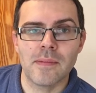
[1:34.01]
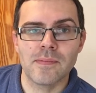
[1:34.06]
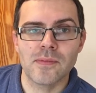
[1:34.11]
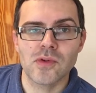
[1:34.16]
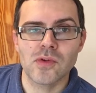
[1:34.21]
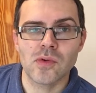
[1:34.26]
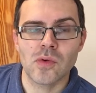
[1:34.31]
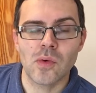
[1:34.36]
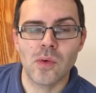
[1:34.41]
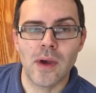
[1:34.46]

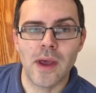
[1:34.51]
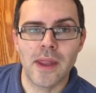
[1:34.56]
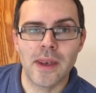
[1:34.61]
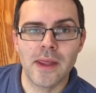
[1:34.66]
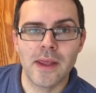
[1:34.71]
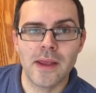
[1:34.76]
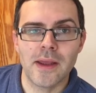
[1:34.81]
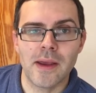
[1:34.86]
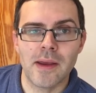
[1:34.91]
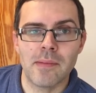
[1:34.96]
So
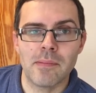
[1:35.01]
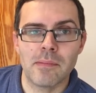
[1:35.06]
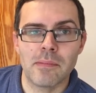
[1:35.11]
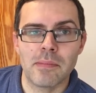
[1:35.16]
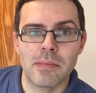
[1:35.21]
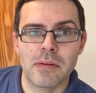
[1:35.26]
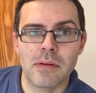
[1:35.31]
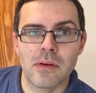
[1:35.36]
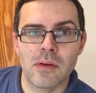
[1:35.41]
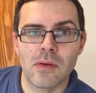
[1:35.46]
any
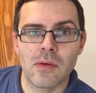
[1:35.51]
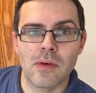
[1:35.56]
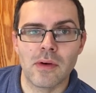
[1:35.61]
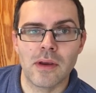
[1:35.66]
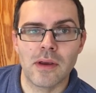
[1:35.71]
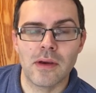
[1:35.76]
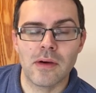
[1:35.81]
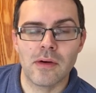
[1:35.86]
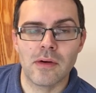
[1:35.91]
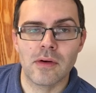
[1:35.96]

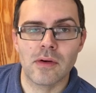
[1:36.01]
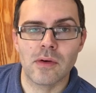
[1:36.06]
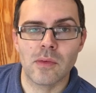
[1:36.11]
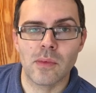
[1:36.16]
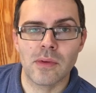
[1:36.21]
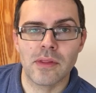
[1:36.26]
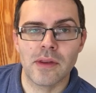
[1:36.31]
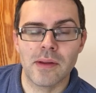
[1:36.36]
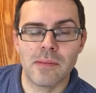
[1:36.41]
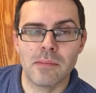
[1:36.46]
employer
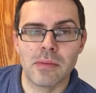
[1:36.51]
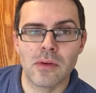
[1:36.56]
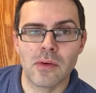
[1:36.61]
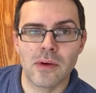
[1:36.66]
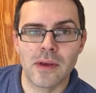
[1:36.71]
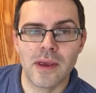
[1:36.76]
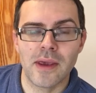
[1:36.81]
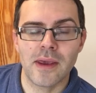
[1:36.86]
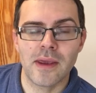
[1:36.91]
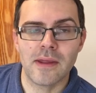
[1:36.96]
with an
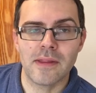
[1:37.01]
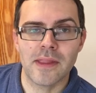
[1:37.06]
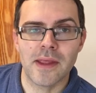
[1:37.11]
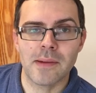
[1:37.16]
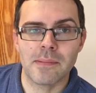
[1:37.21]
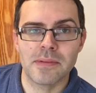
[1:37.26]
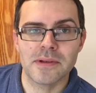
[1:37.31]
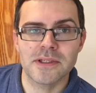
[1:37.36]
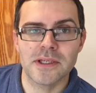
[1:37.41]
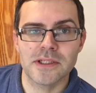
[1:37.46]
employee in
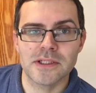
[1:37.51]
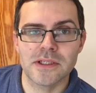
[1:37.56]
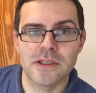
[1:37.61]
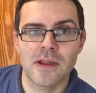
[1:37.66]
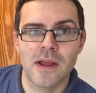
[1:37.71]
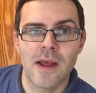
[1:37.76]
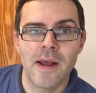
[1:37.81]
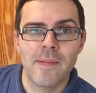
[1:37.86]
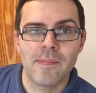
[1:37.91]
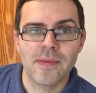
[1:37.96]
that
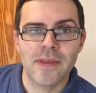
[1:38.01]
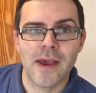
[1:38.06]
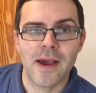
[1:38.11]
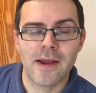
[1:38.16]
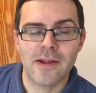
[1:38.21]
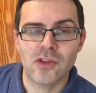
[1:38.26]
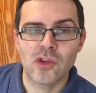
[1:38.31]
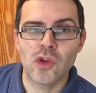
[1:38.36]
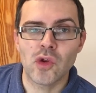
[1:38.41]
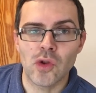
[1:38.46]
position
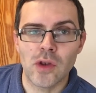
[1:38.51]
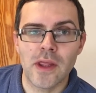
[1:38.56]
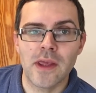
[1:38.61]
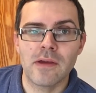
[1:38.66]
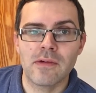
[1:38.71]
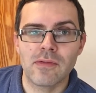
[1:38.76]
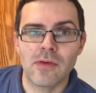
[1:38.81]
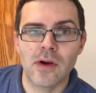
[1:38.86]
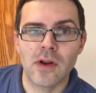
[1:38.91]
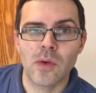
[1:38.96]
can newly
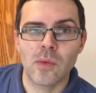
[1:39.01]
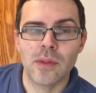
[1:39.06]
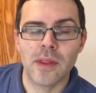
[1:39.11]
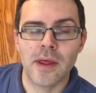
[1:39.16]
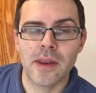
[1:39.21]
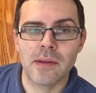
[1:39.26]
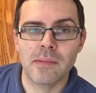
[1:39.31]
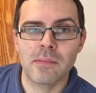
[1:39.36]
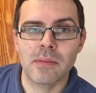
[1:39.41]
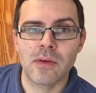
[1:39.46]
furlough
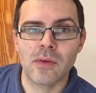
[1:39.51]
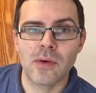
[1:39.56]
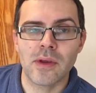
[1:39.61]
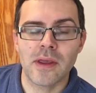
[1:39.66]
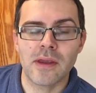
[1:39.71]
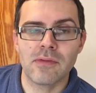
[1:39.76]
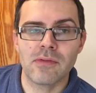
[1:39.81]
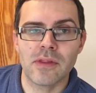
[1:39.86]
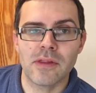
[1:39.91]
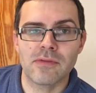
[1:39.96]
that
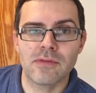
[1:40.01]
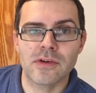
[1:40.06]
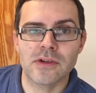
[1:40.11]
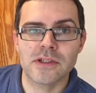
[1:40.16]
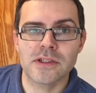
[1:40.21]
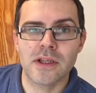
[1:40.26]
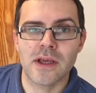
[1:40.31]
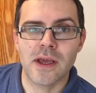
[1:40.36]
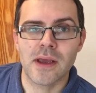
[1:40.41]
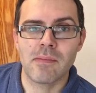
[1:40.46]
employee for the
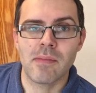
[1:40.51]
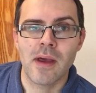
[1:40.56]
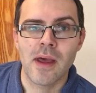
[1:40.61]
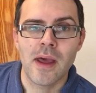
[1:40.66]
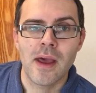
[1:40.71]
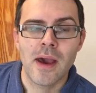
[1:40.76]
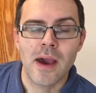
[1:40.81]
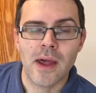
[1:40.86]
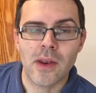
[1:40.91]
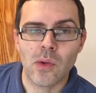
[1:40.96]
first time,
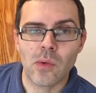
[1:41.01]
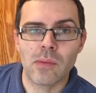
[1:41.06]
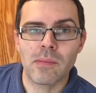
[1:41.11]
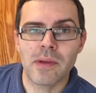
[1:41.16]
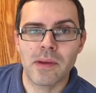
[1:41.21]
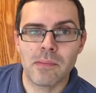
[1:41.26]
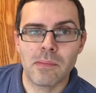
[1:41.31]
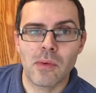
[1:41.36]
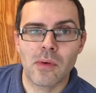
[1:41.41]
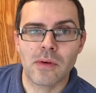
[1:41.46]
and it will be
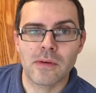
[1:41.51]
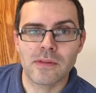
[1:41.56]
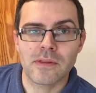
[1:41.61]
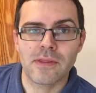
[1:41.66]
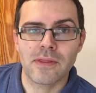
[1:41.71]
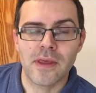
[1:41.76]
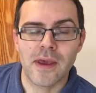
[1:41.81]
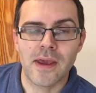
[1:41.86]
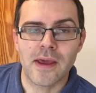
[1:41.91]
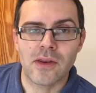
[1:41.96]
important
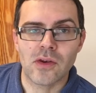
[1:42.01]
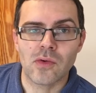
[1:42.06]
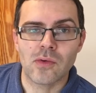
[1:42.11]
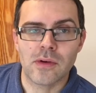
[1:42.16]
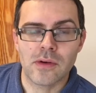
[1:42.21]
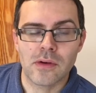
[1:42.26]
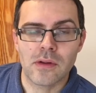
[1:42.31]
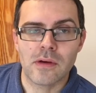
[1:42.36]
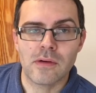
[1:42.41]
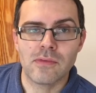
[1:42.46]
that they enter
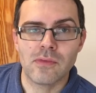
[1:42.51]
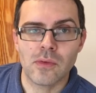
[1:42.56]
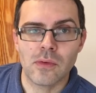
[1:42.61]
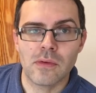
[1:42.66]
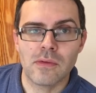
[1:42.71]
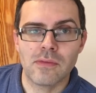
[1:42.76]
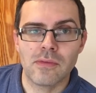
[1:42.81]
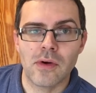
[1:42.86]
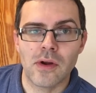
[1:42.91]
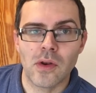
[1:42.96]
into a full
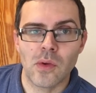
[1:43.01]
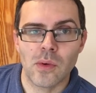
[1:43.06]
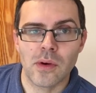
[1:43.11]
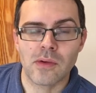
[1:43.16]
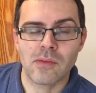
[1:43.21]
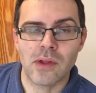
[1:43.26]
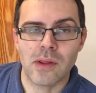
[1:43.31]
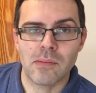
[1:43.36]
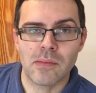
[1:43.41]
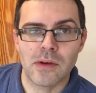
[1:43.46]
furlough
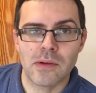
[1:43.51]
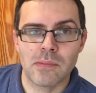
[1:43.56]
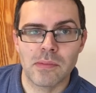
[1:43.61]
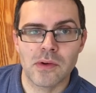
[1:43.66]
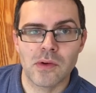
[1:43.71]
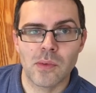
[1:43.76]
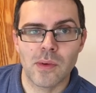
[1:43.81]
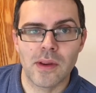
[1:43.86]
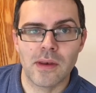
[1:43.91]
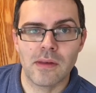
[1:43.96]
agreement
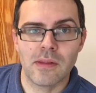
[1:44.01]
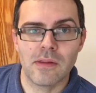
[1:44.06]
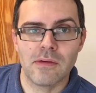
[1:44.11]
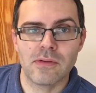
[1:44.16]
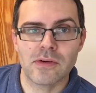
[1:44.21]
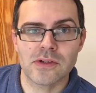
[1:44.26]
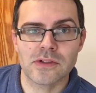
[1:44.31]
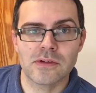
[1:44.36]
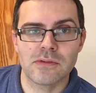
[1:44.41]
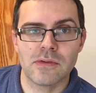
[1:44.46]
between the
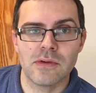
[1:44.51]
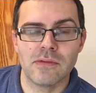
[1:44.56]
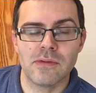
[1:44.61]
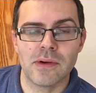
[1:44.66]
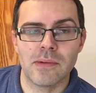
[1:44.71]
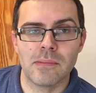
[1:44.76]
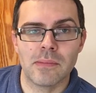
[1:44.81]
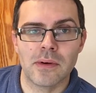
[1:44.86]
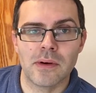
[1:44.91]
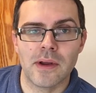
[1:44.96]
1st of
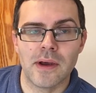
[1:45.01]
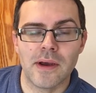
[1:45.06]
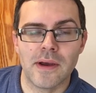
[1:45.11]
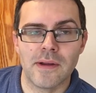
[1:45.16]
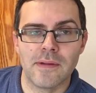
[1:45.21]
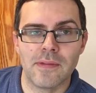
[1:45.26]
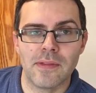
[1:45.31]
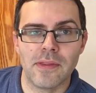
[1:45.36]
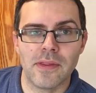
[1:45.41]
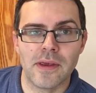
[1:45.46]
November
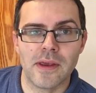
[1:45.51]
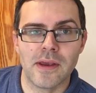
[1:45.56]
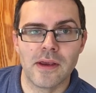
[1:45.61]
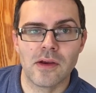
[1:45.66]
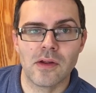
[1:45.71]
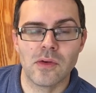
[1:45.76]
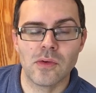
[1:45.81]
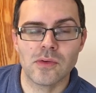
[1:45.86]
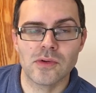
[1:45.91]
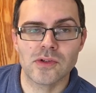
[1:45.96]
and the
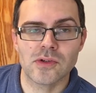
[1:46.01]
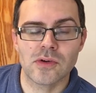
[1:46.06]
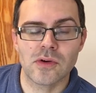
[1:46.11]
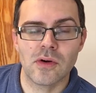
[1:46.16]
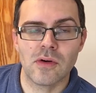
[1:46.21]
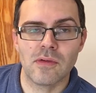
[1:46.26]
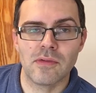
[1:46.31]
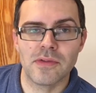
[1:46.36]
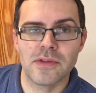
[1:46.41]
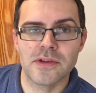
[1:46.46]
closure
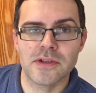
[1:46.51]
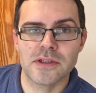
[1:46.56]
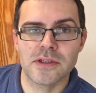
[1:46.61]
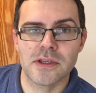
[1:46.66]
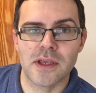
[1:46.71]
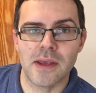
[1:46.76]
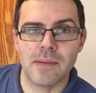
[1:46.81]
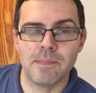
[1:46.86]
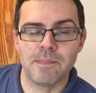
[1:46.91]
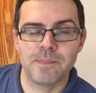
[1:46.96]
of the
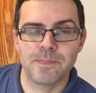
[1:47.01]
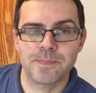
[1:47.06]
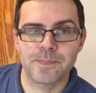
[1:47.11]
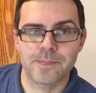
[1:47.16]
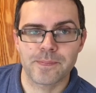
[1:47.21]
scheme.